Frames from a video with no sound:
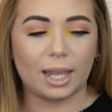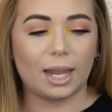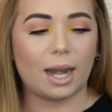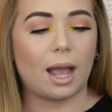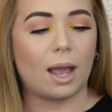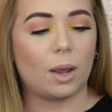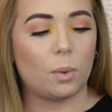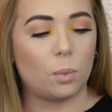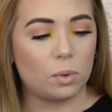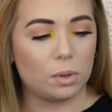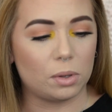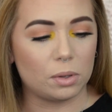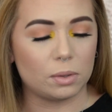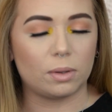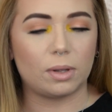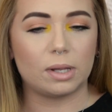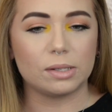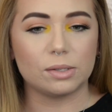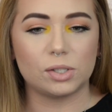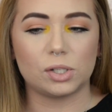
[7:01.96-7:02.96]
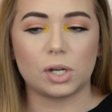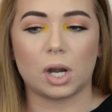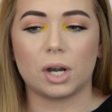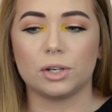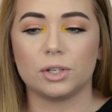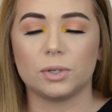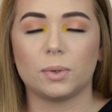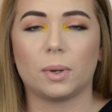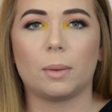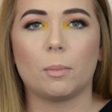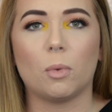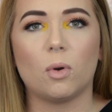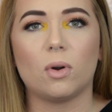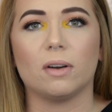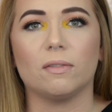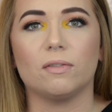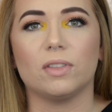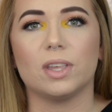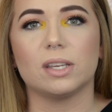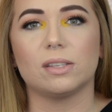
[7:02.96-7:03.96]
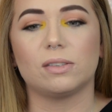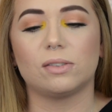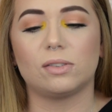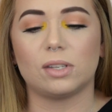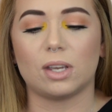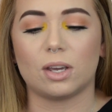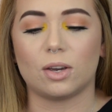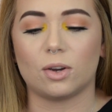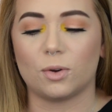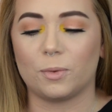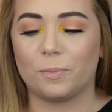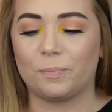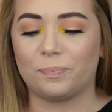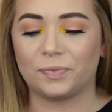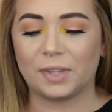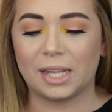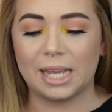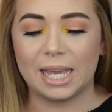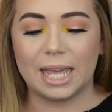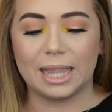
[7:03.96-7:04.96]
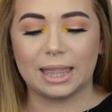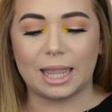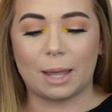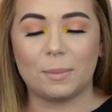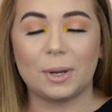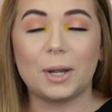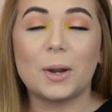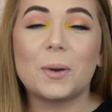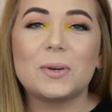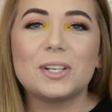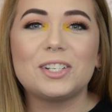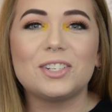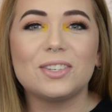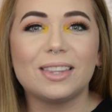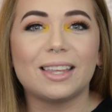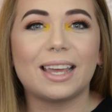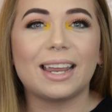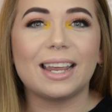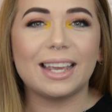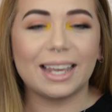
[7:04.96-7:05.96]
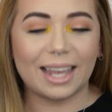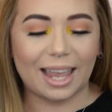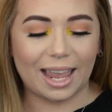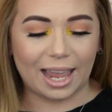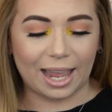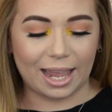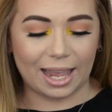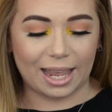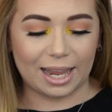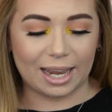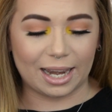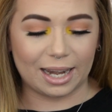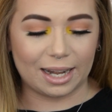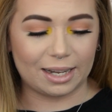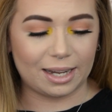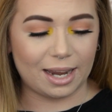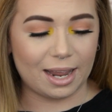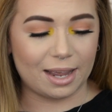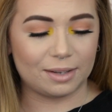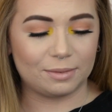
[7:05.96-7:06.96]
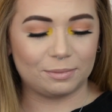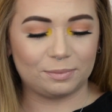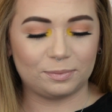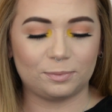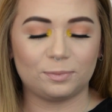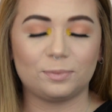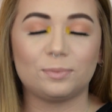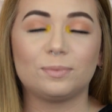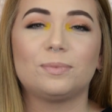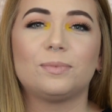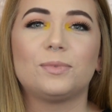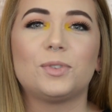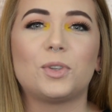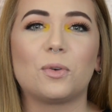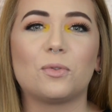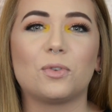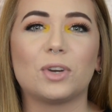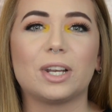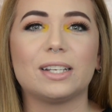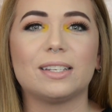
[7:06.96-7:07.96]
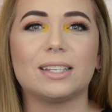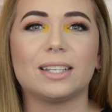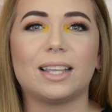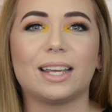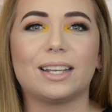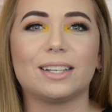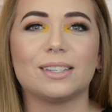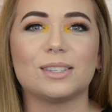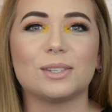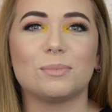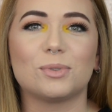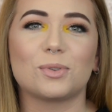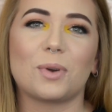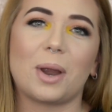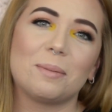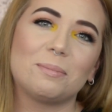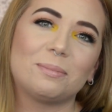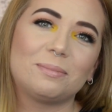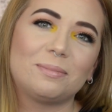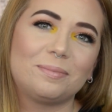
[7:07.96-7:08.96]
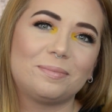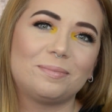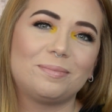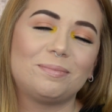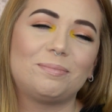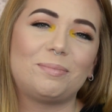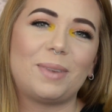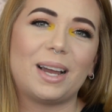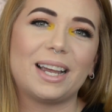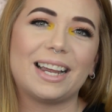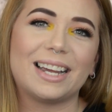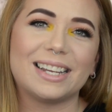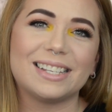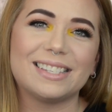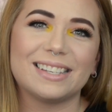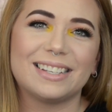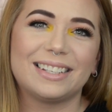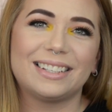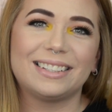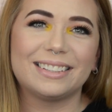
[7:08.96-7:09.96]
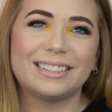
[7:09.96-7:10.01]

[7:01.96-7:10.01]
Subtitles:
it, I will start doing more of this. So let me know what you think. And yeah, don't forget to like and subscribe. Bye, guys.